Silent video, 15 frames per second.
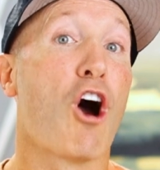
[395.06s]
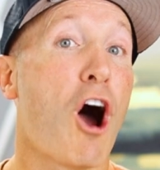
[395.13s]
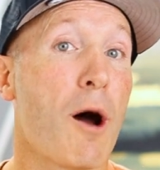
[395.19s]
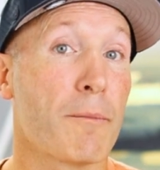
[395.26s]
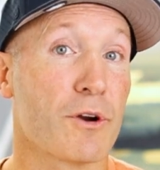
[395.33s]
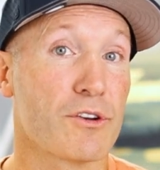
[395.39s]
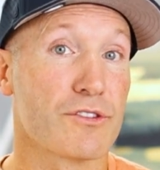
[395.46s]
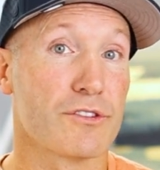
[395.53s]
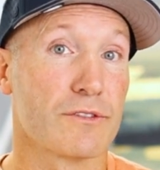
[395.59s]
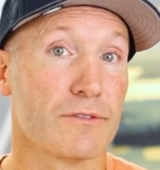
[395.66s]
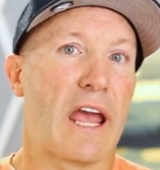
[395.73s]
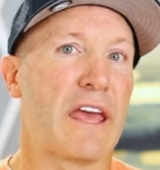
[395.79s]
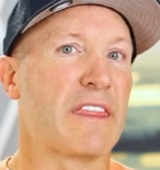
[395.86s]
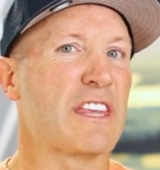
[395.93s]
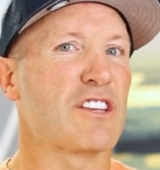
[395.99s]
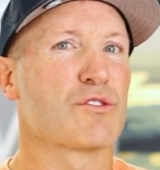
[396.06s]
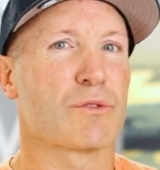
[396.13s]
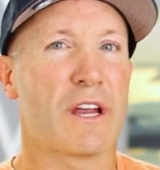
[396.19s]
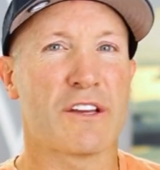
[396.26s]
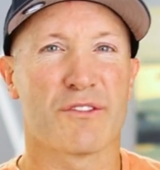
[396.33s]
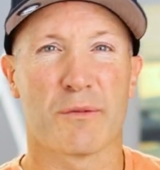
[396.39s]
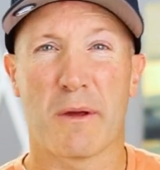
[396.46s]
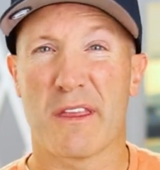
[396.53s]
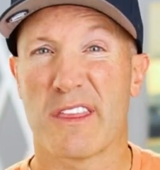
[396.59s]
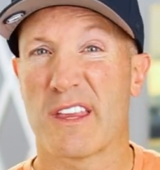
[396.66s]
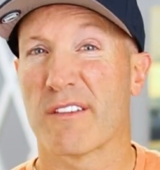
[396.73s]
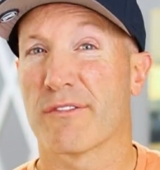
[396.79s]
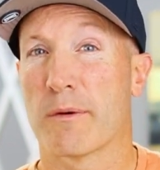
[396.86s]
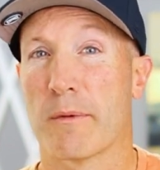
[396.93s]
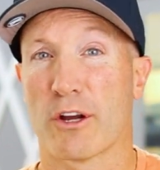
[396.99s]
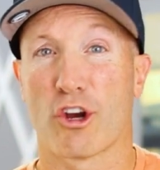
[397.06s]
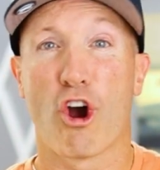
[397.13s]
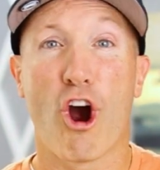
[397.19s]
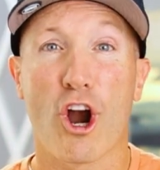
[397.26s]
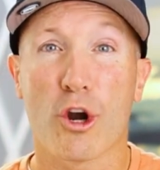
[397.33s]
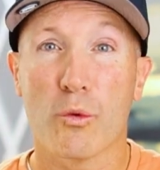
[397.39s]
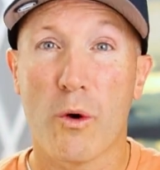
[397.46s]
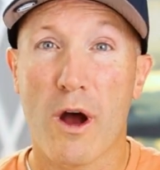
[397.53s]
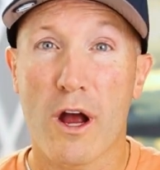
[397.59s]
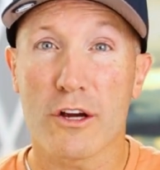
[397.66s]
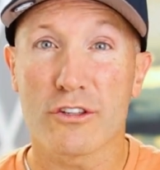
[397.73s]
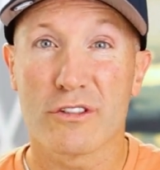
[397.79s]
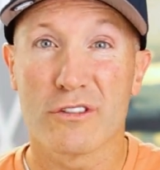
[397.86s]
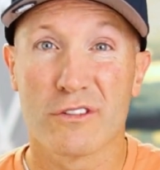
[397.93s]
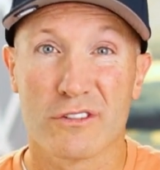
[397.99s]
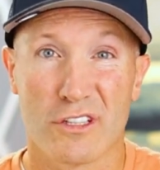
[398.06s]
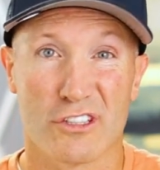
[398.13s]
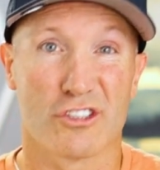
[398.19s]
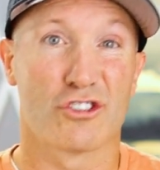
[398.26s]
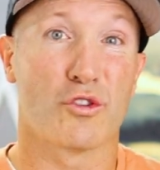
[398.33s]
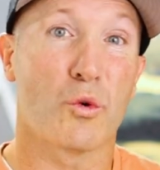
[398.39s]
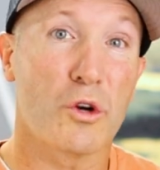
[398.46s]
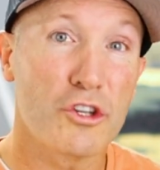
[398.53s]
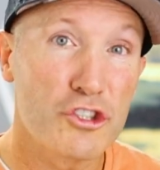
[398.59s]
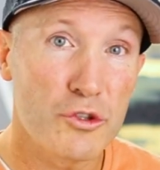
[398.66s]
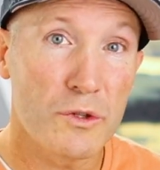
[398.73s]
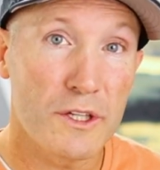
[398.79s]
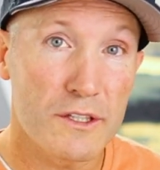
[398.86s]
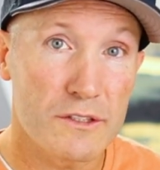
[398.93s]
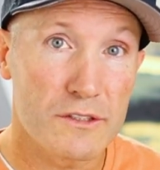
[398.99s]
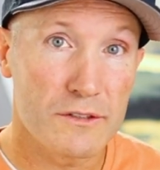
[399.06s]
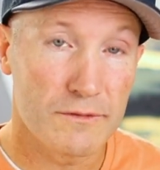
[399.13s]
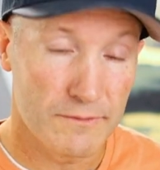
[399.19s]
commerce, and these range from anything from a car wash to storage units,